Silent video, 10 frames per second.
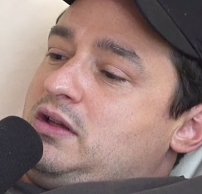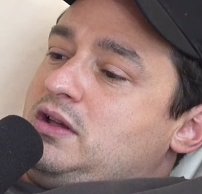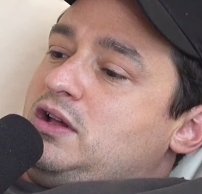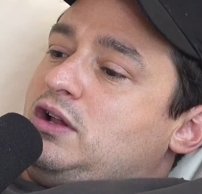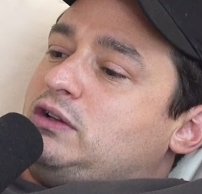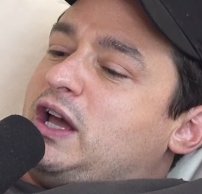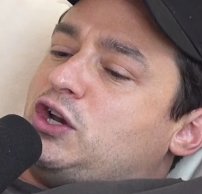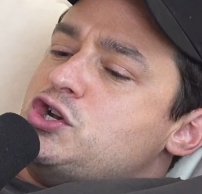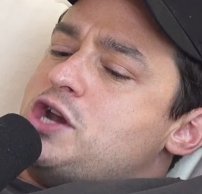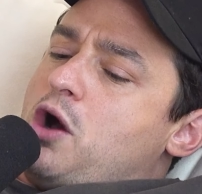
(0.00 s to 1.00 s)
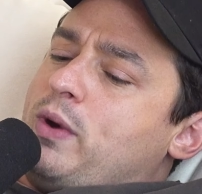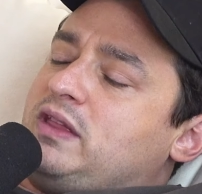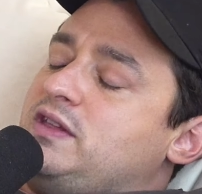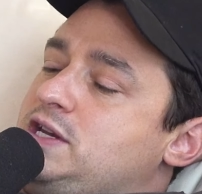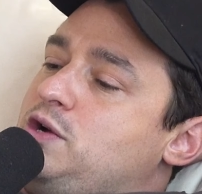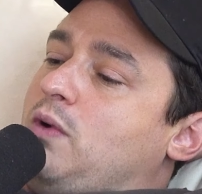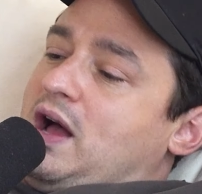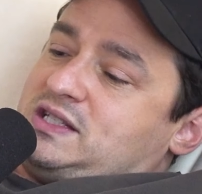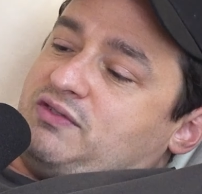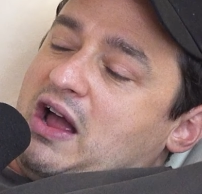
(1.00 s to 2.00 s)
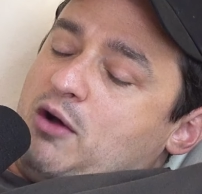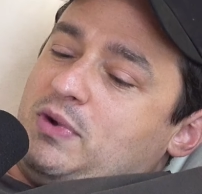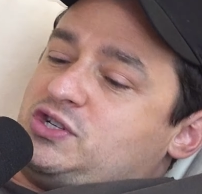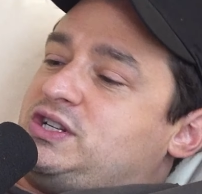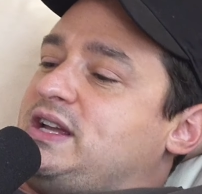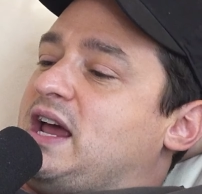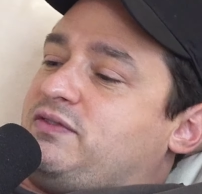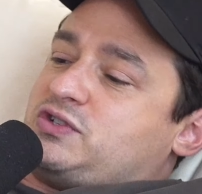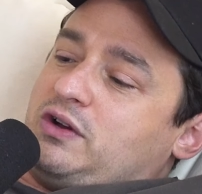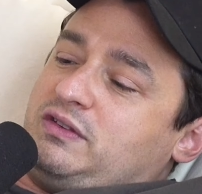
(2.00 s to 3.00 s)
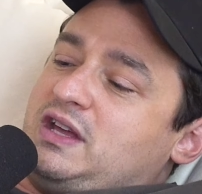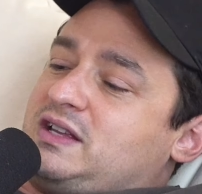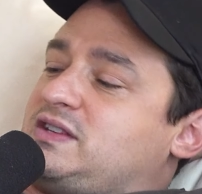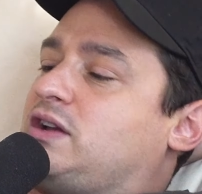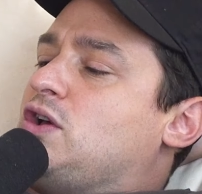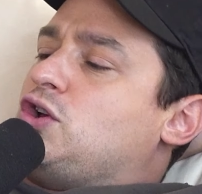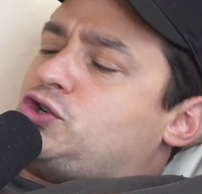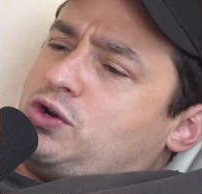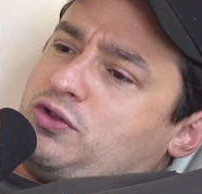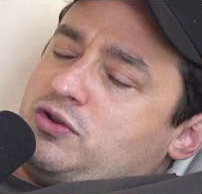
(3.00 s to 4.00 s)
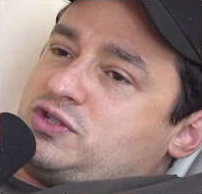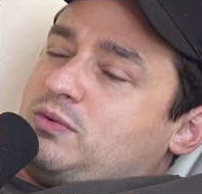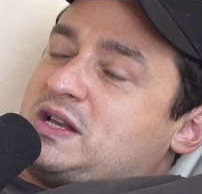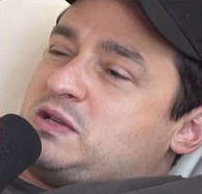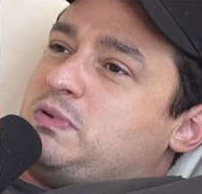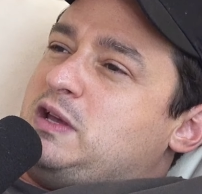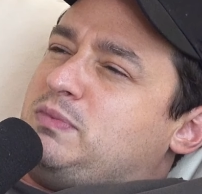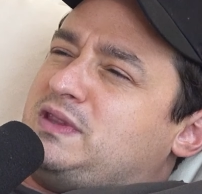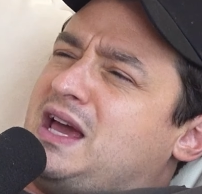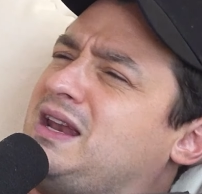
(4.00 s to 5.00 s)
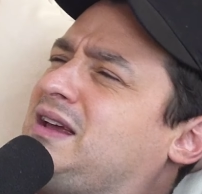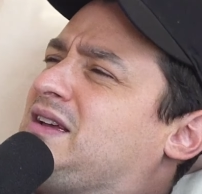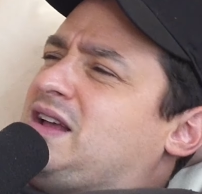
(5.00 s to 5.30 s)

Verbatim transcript: Mm. Like knowing the nuance of how much to get of certain things. Like, sure, there's the recipe, but then